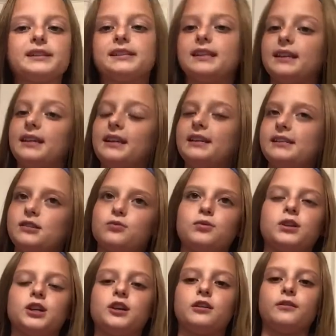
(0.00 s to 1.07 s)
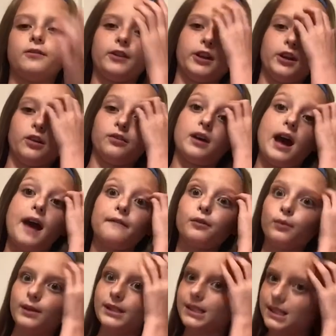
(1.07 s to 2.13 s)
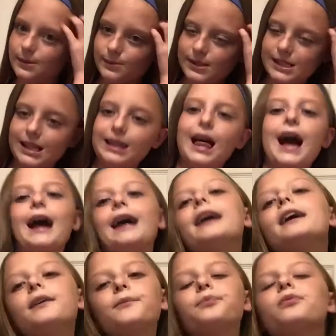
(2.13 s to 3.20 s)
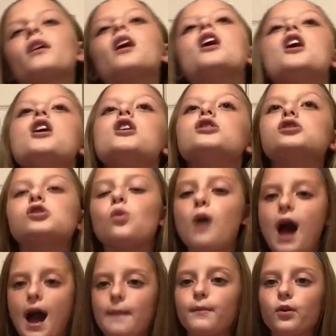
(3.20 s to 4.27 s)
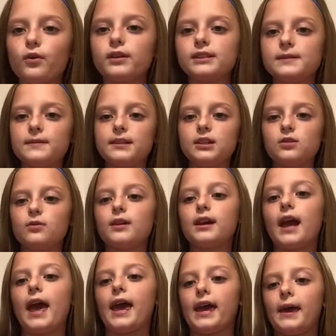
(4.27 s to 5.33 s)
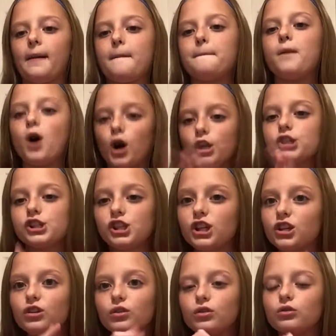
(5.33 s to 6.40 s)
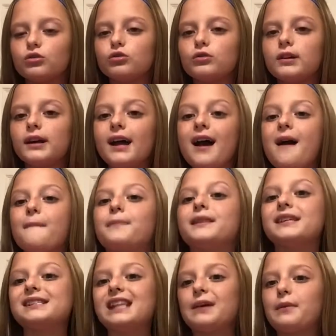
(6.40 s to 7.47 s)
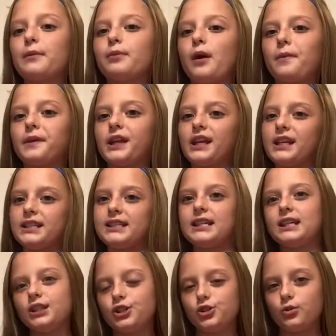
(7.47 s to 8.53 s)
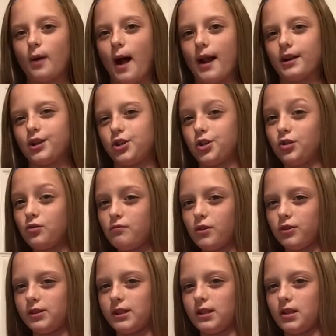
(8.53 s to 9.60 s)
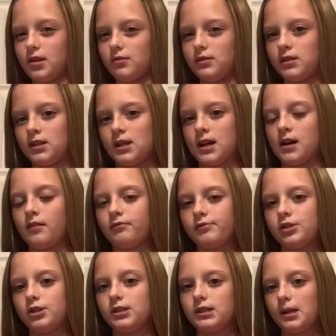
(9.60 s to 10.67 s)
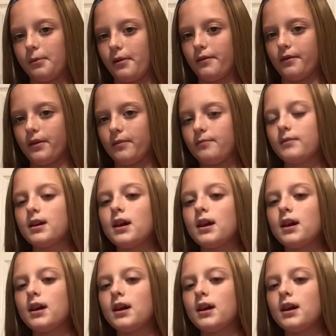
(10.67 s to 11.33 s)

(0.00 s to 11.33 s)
it is a really good video that everyone seems to like. So I'm going to be doing a part 2, but this time I'm probably going to teach you how to do most of those stuff, just some of them,